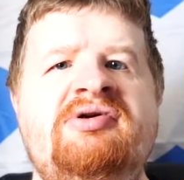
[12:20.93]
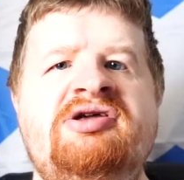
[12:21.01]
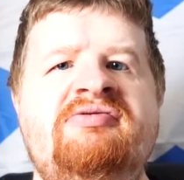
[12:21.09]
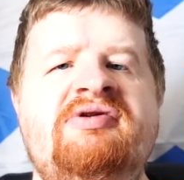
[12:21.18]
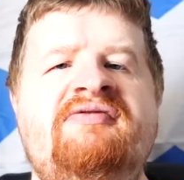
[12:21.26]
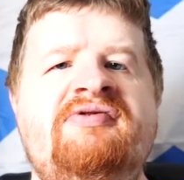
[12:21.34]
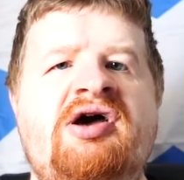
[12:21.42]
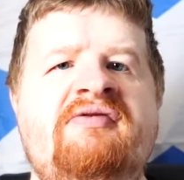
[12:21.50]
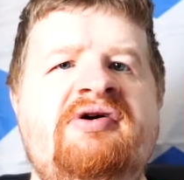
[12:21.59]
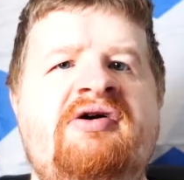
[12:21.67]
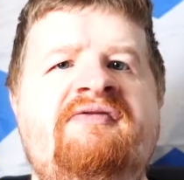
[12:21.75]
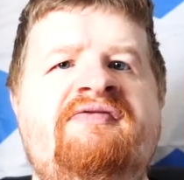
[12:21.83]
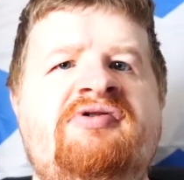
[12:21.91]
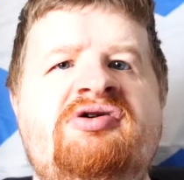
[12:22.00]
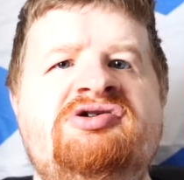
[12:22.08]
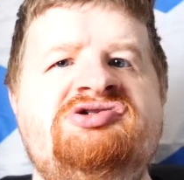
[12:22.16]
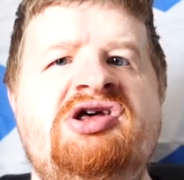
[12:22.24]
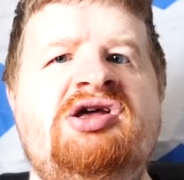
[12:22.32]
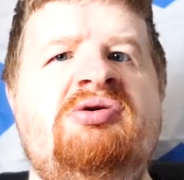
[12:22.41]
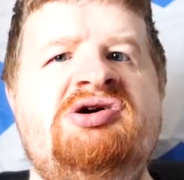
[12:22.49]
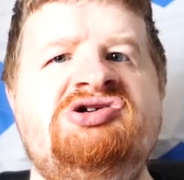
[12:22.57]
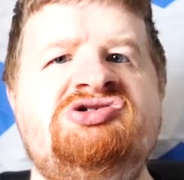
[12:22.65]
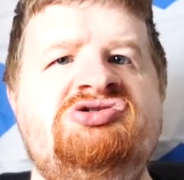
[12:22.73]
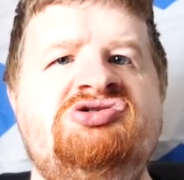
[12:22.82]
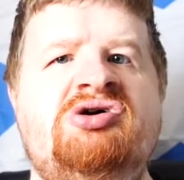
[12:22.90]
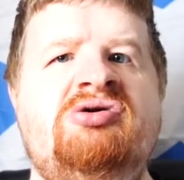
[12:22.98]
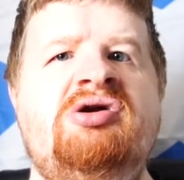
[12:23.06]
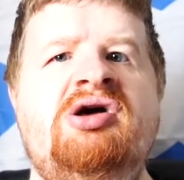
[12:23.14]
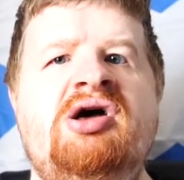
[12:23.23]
Even if you, if there is any questions or